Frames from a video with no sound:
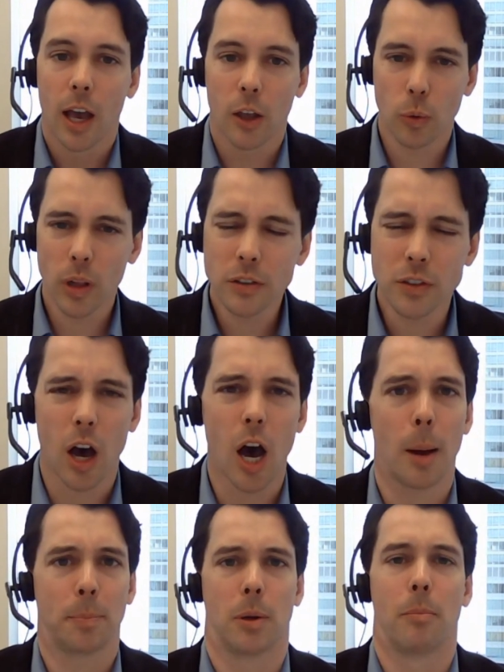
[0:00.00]
as well as
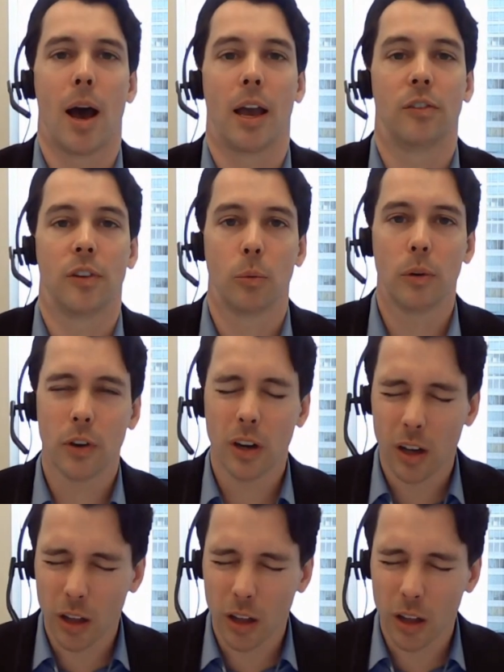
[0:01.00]
optimize it. We've got